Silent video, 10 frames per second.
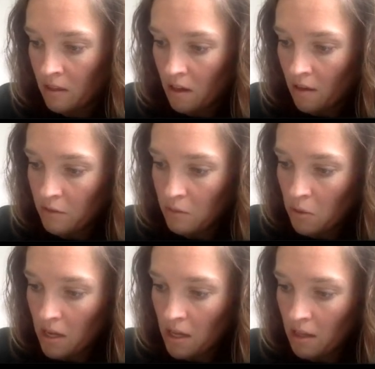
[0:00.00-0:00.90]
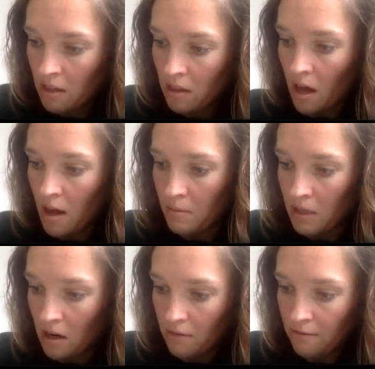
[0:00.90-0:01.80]
comfortable with.
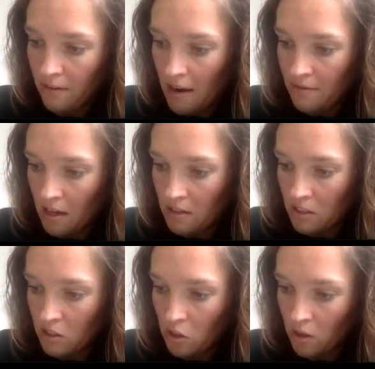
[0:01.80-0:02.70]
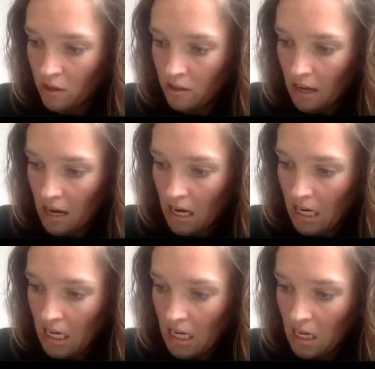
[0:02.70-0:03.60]
There are
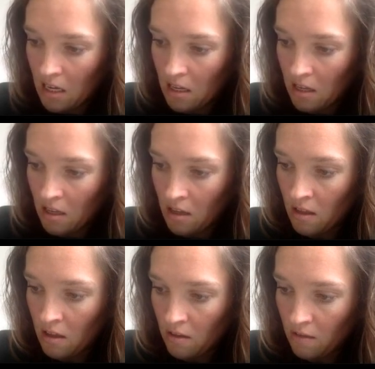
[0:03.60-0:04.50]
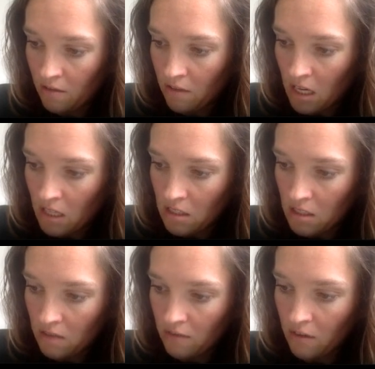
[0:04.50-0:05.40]
5,280 feet
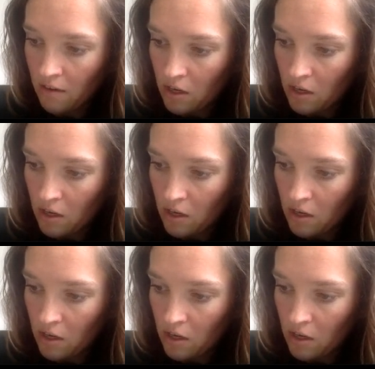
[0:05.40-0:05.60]
for every